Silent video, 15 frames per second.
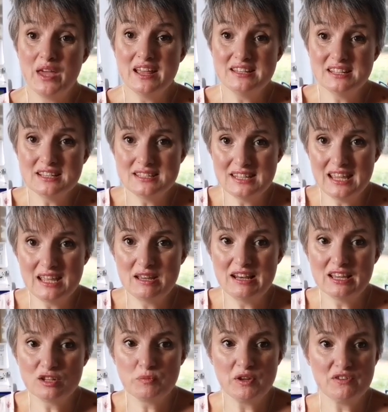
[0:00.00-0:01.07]
It does take a
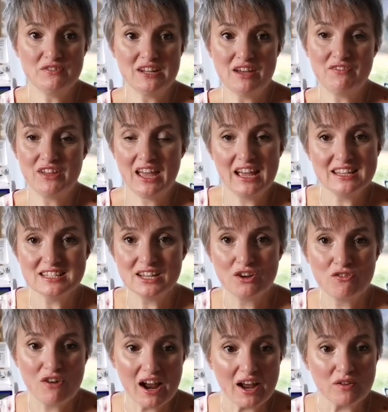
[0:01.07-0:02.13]
little bit of
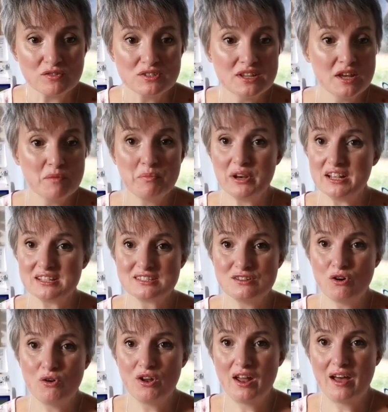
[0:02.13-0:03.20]
navigating around, but it's
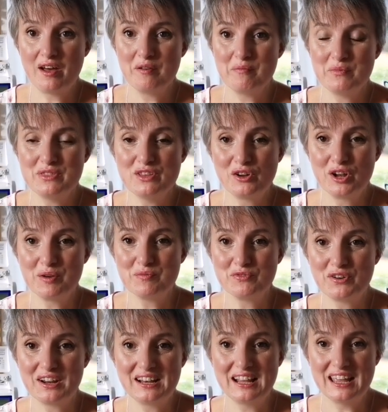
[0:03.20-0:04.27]
not
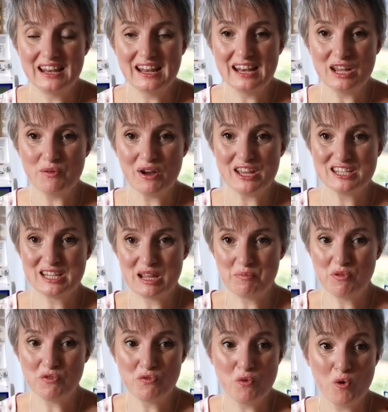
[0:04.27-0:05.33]
unfriendly in any way,
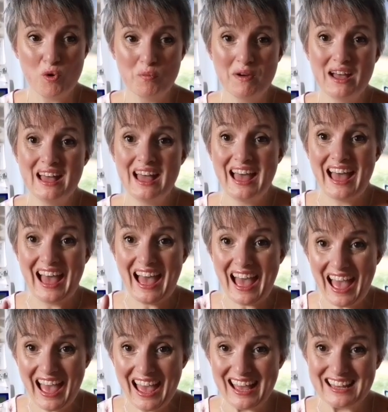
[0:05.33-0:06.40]
shape or form.
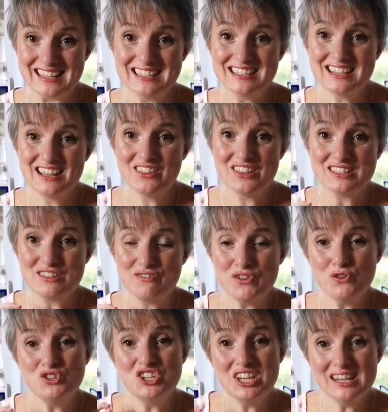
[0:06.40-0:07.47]
And there's a
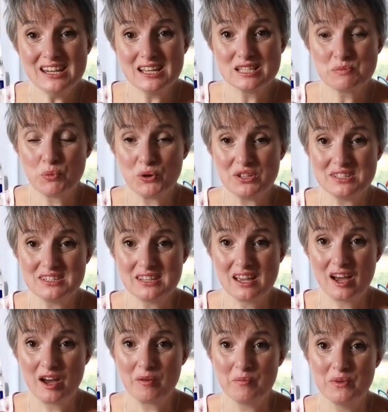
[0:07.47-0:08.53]
few genius points to
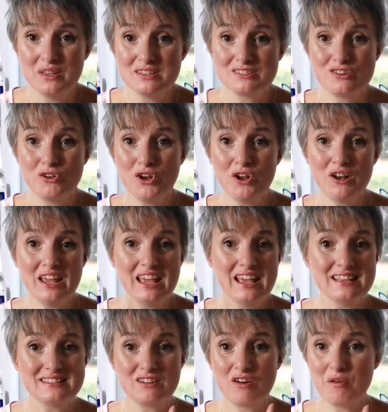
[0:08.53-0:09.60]
come. So not
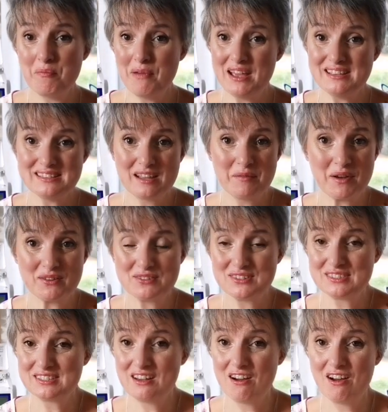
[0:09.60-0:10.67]
only is there an amazing amount
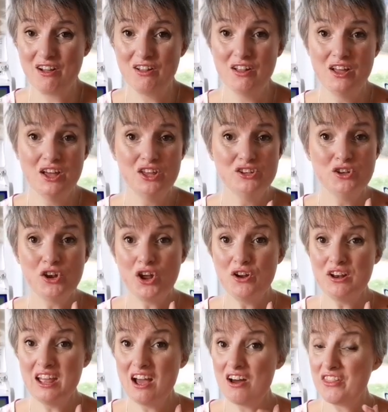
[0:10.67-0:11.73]
of style, not
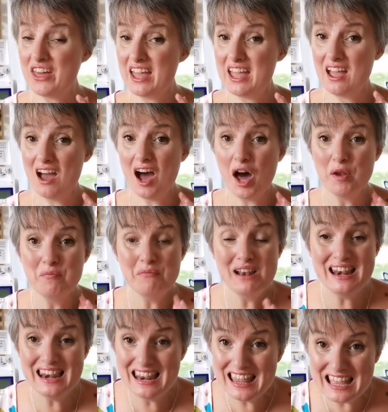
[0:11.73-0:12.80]
only are they
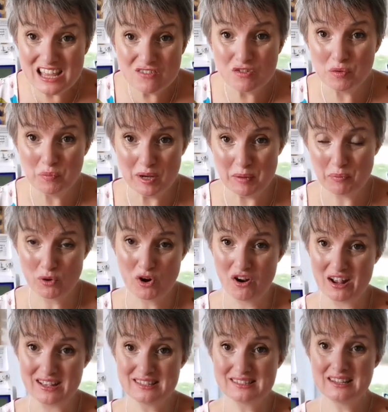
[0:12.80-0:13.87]
unbelievably
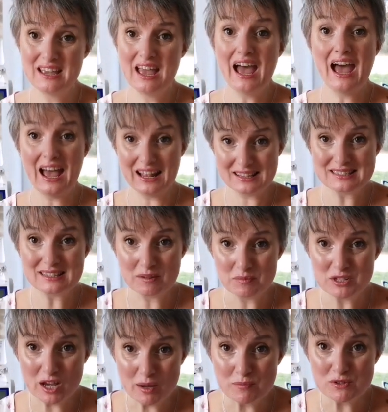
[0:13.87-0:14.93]
priced and
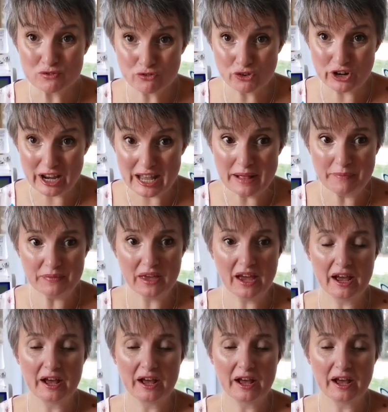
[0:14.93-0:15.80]
sometimes free,